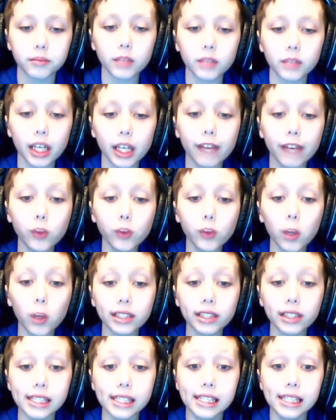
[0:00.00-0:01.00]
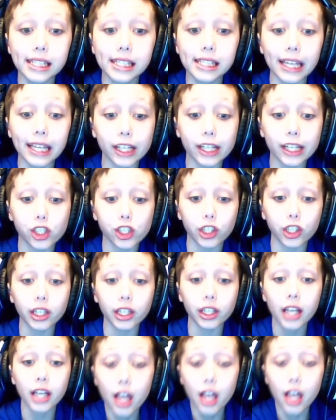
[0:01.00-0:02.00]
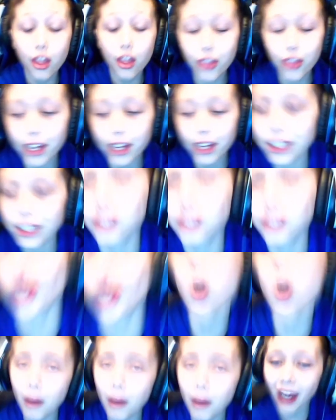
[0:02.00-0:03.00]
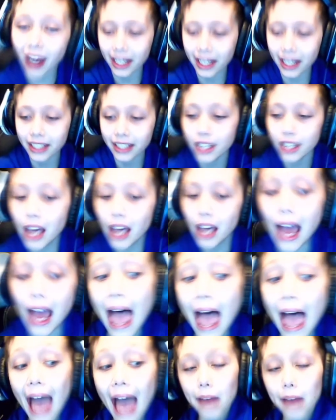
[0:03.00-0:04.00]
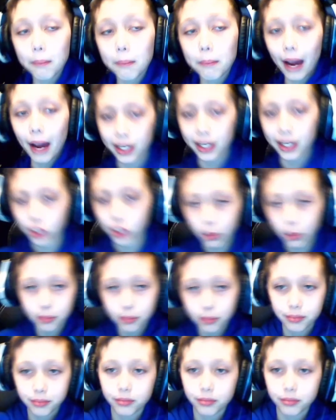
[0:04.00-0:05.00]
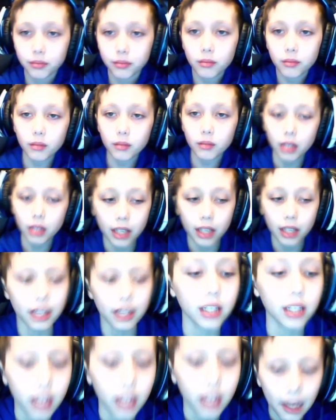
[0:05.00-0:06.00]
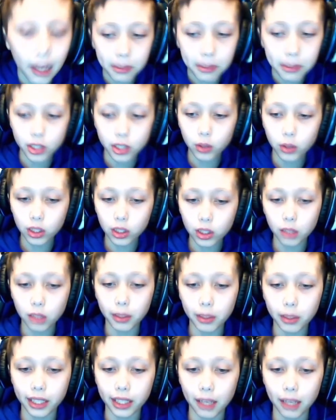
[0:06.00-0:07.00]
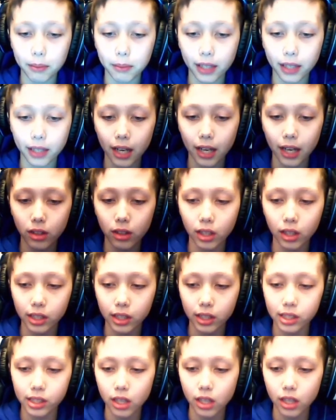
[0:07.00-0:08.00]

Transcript: and if you want this sick shirt, then go buy it at my group. And I'm just gonna do a little bit of gameplay. How long is it?